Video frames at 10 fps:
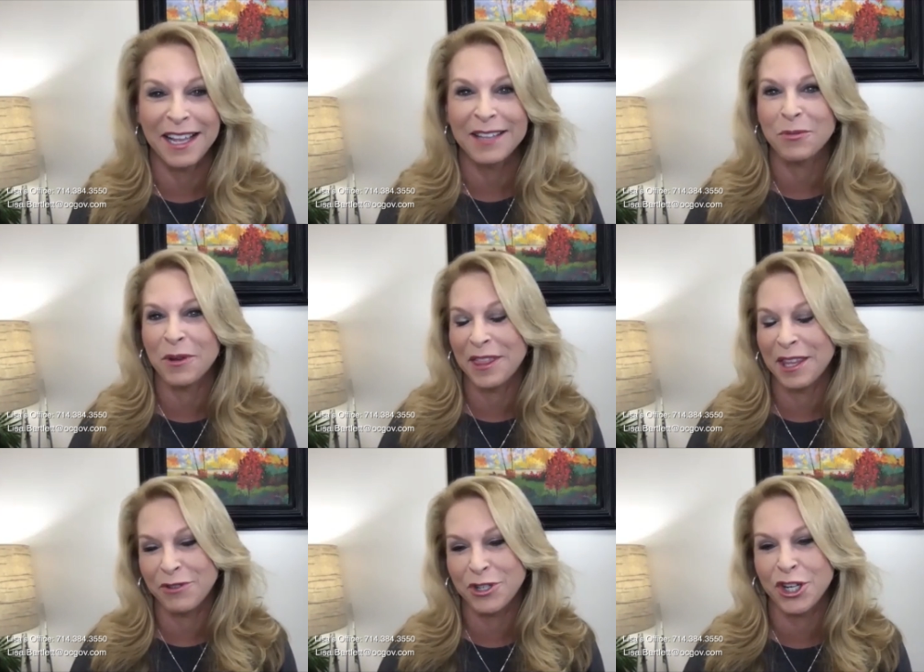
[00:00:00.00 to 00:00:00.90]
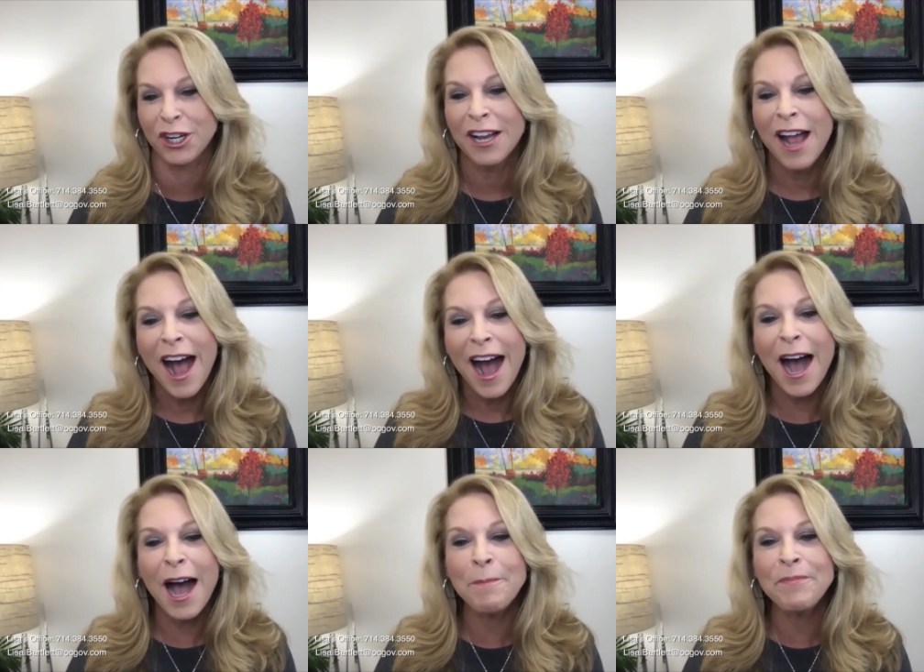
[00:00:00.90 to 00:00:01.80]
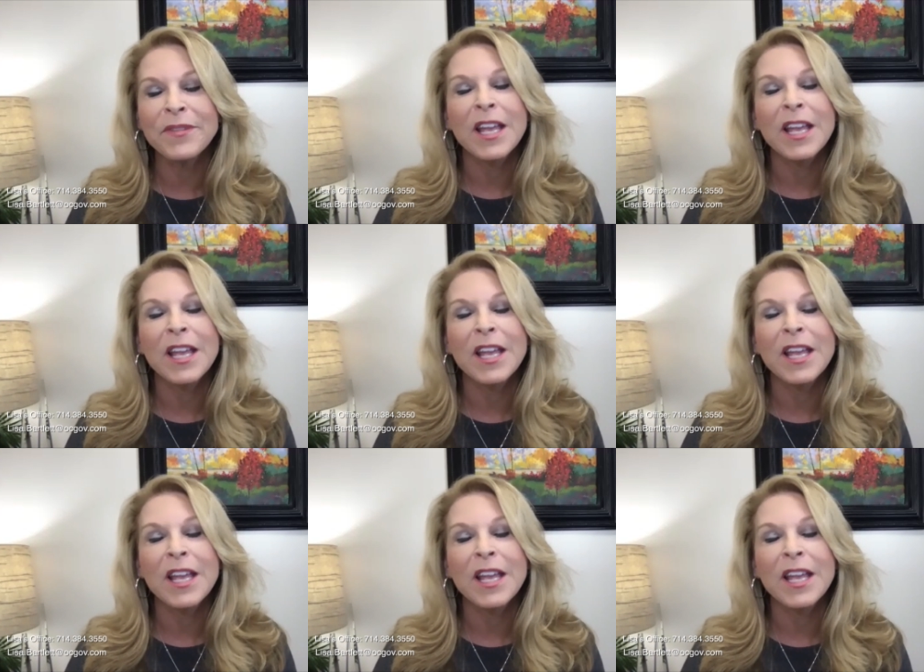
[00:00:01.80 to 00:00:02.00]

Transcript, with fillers: That's one thing for sure. Um,